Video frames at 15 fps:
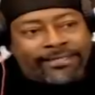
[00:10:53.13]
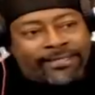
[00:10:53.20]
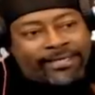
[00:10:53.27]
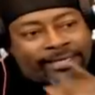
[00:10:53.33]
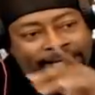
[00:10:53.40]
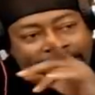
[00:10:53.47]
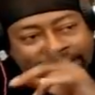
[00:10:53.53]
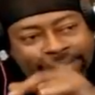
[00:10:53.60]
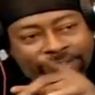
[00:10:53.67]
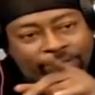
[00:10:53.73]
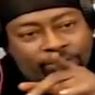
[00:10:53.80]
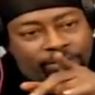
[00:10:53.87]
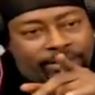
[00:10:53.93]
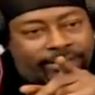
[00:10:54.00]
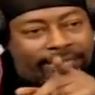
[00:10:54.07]
And I just want
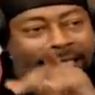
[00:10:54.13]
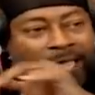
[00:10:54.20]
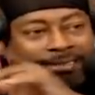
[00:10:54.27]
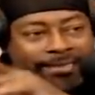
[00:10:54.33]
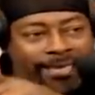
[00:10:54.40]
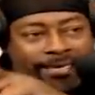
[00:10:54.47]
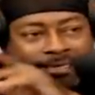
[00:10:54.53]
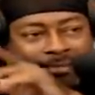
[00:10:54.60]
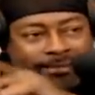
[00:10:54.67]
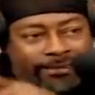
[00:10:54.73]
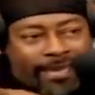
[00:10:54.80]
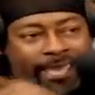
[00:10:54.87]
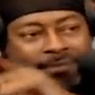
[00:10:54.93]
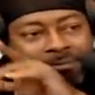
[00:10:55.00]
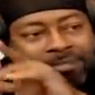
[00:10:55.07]
to say, I think his
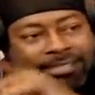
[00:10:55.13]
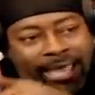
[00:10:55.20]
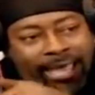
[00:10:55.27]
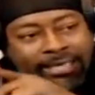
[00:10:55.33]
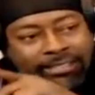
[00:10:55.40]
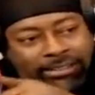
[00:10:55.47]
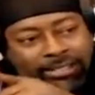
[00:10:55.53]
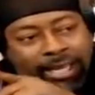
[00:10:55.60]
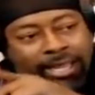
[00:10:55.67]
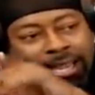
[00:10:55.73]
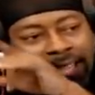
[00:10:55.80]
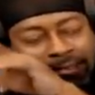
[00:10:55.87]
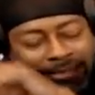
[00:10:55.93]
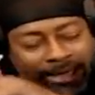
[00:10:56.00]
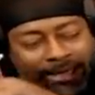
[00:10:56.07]
name is AJ. I think his